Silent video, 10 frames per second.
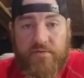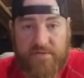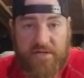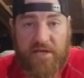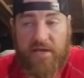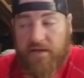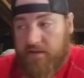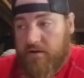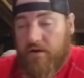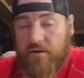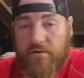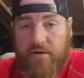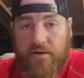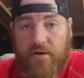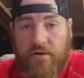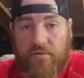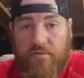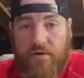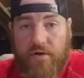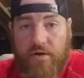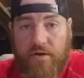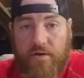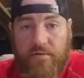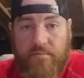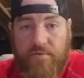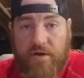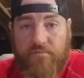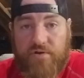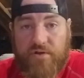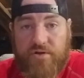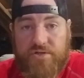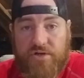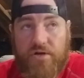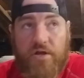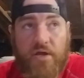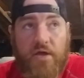today in our in our uh, recovery literature,